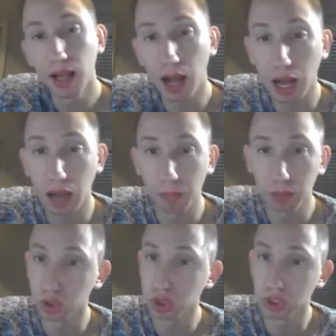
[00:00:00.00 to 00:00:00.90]

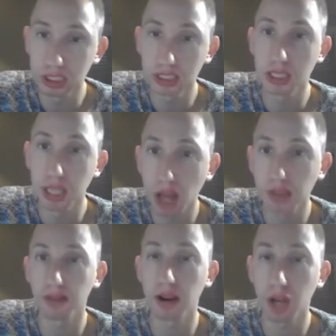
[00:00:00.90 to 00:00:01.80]
So this is
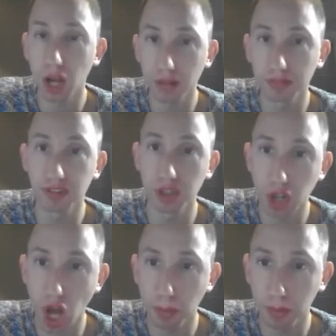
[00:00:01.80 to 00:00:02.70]
another
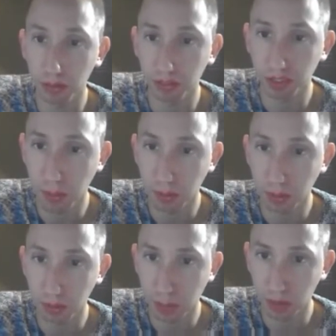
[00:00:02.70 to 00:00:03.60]

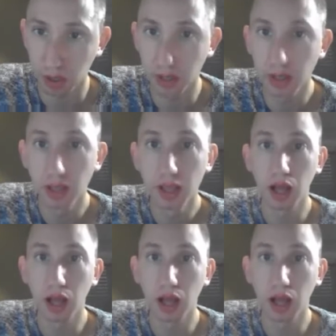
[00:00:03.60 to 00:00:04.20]
phenomenal neighborhood,